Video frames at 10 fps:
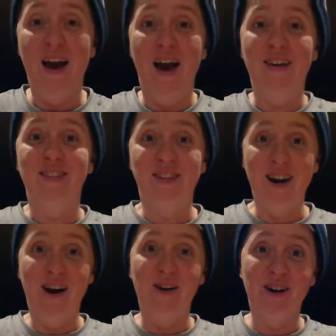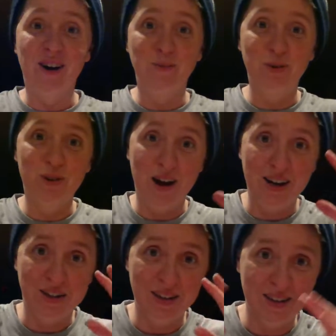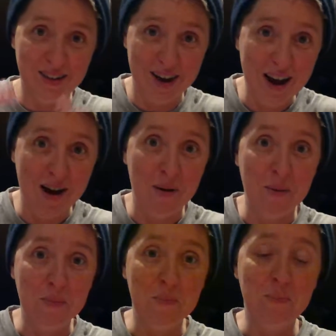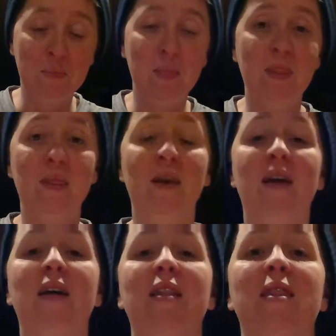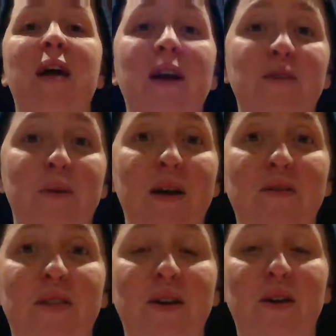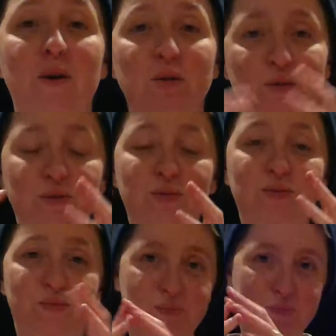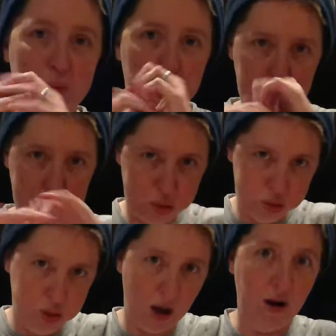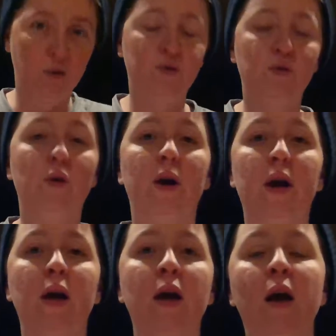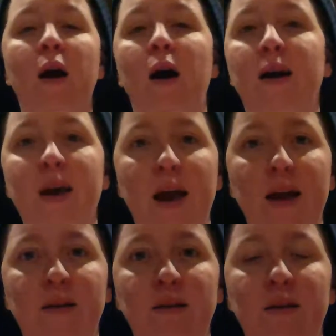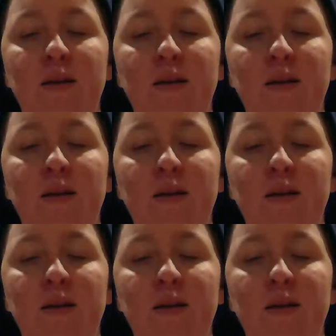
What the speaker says: and the tower comes crashing down, that is when everything goes in our story. Again,